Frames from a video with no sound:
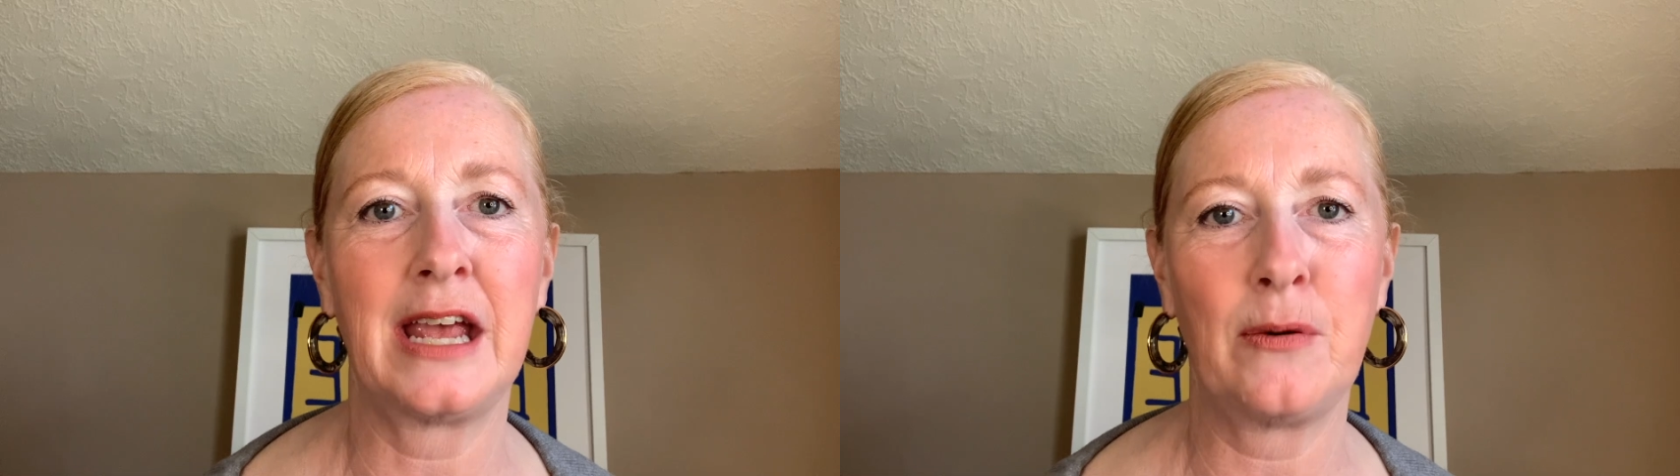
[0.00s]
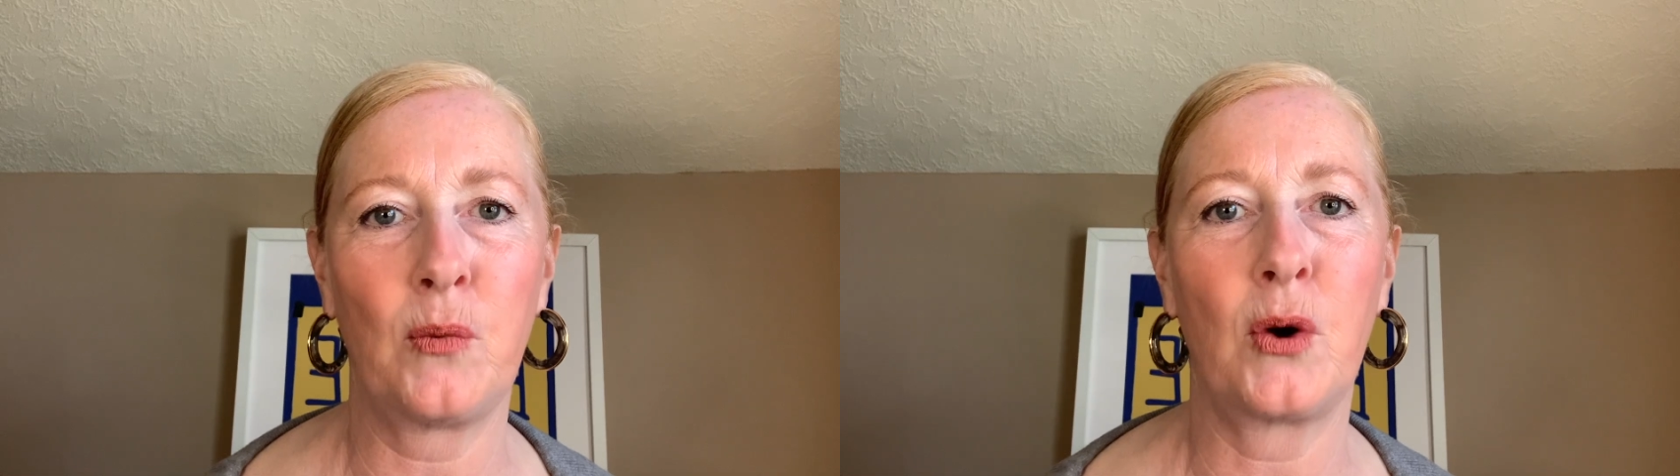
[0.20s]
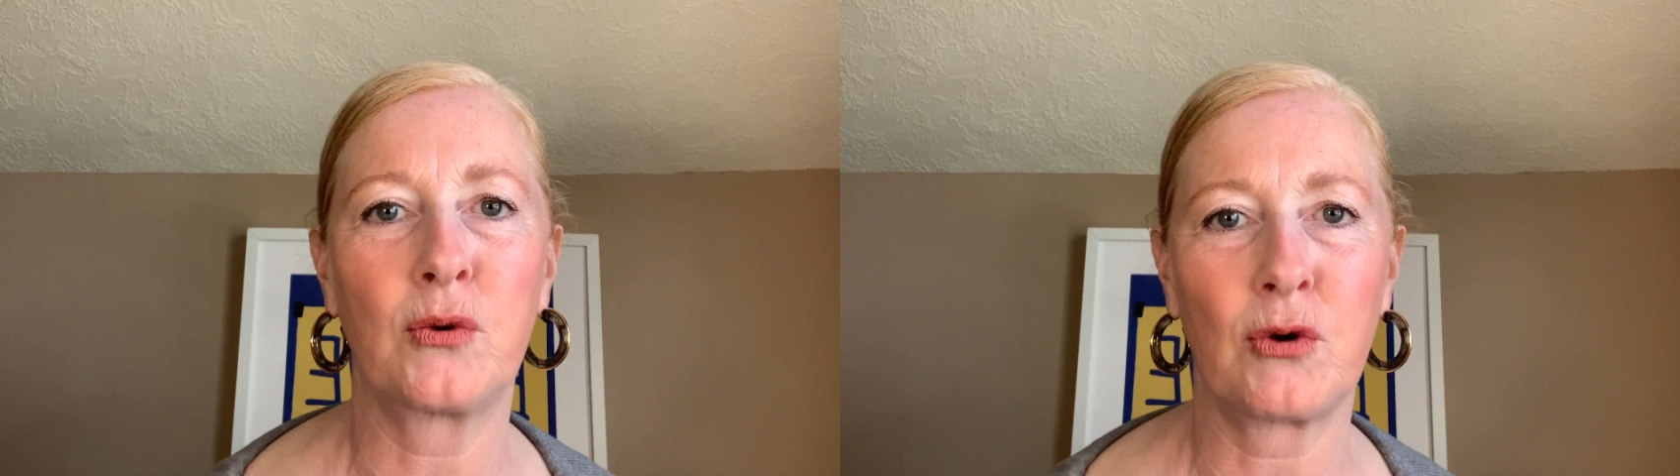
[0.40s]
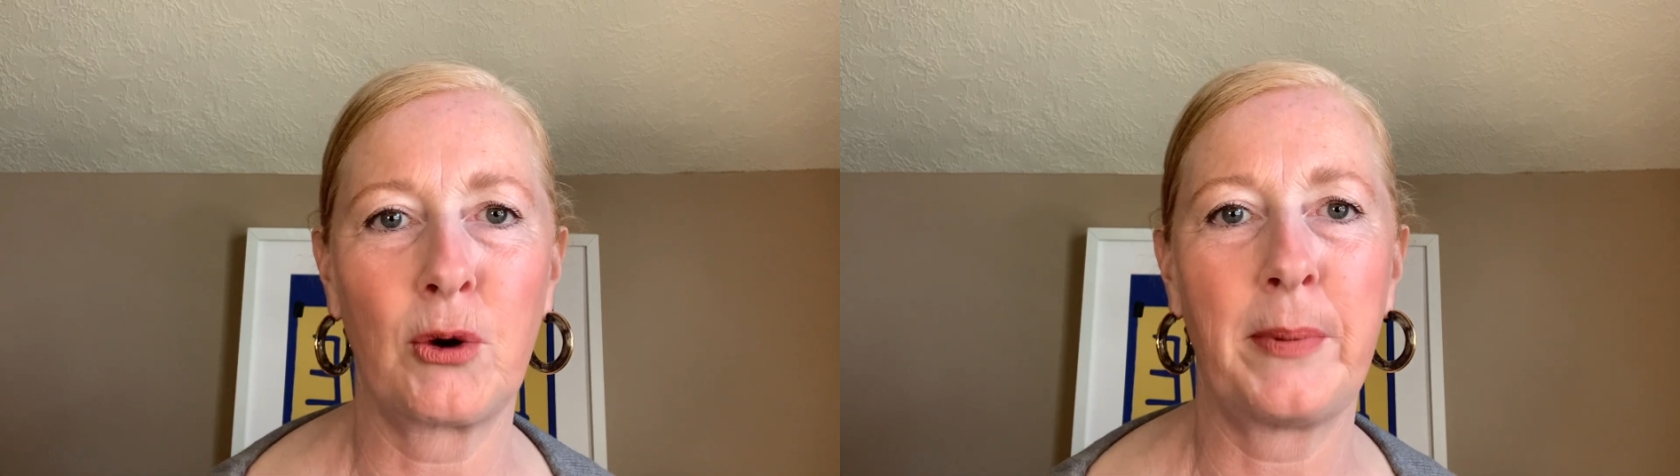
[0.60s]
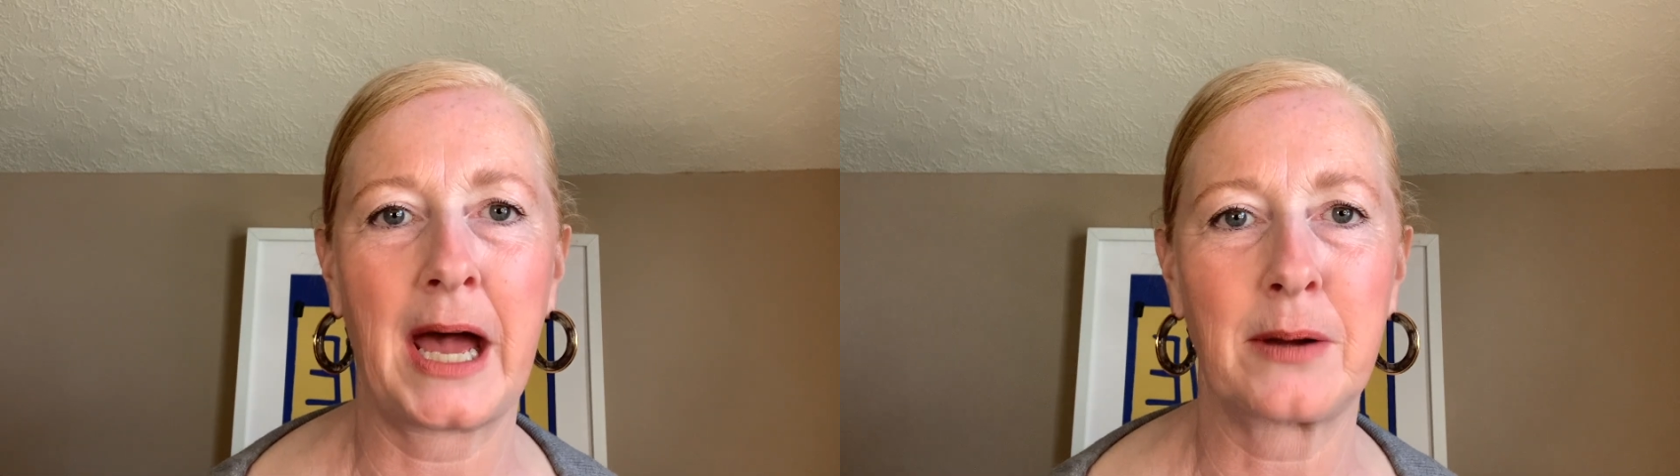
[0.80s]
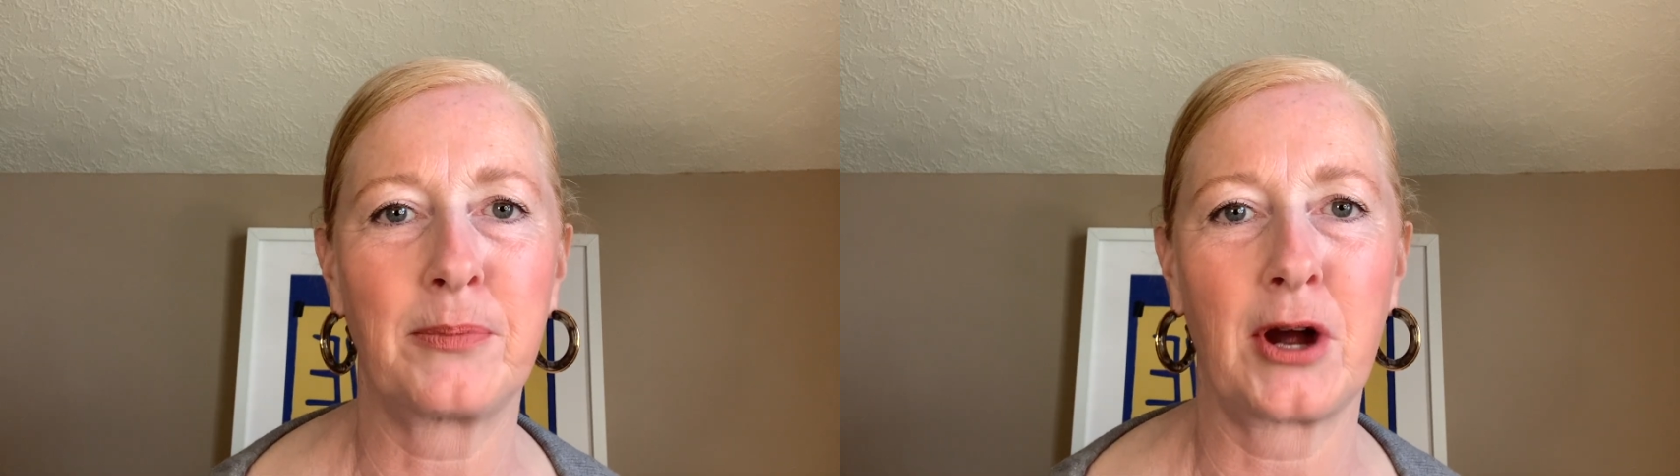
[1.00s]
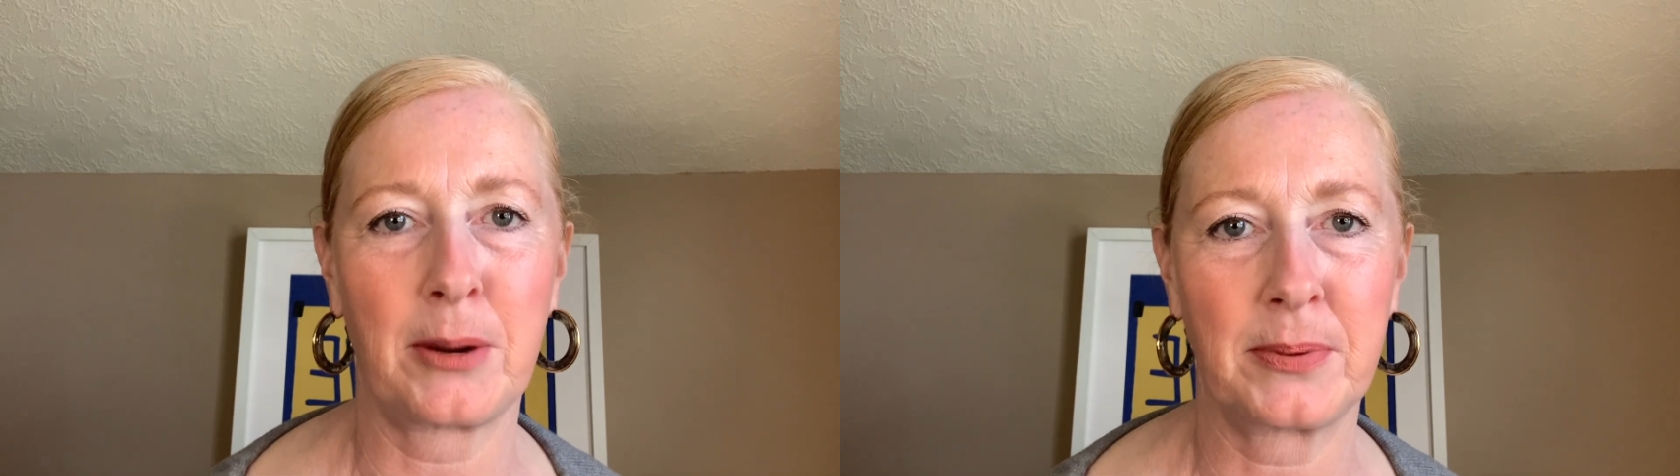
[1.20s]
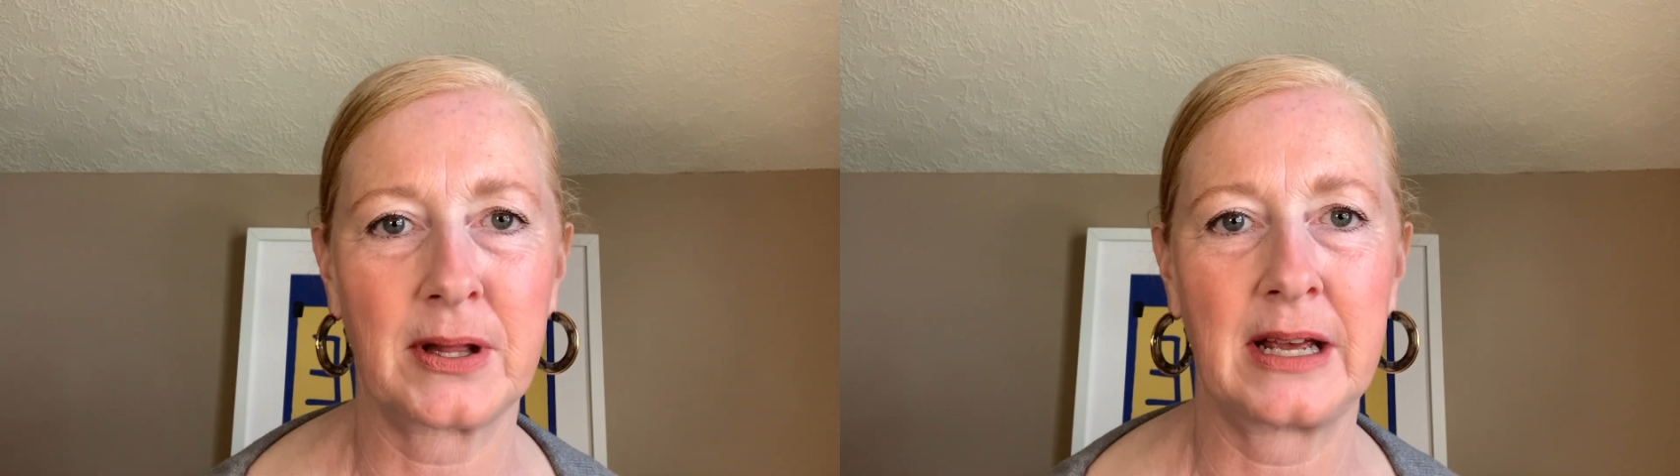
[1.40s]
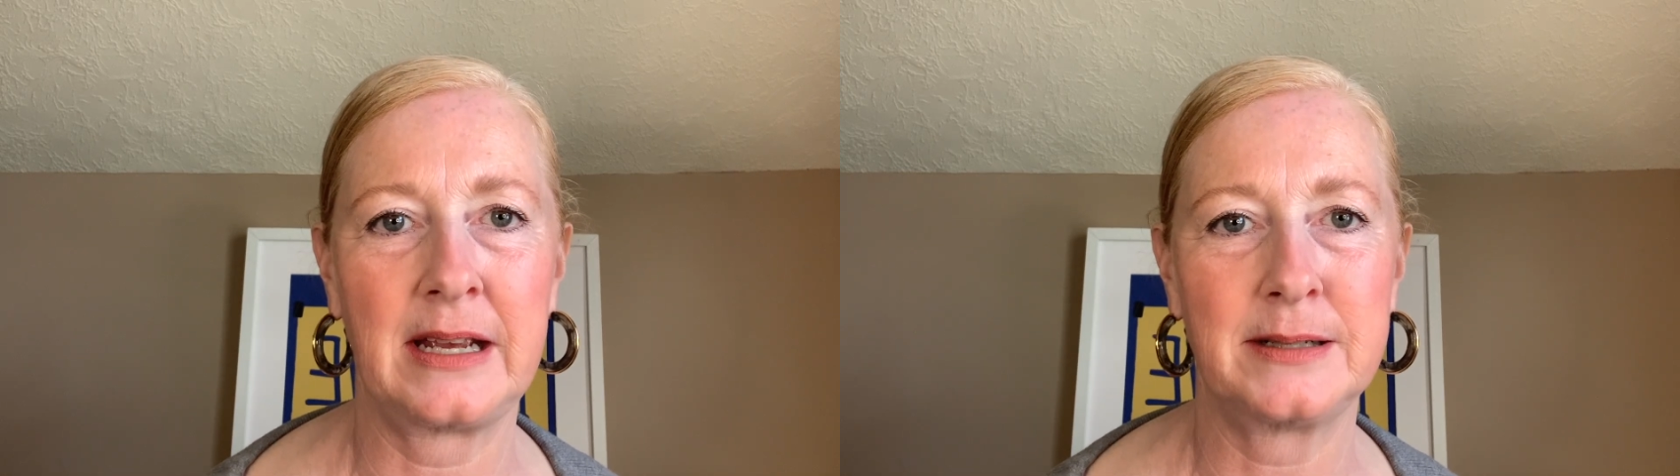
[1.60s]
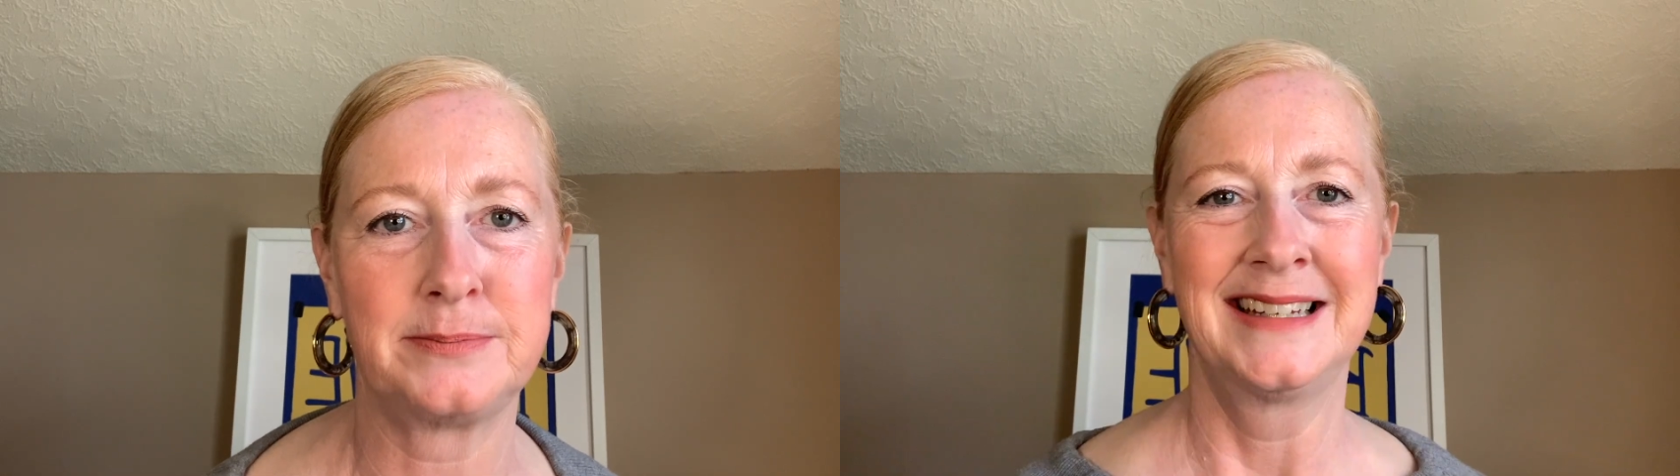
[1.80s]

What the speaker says: it won't grow back properly.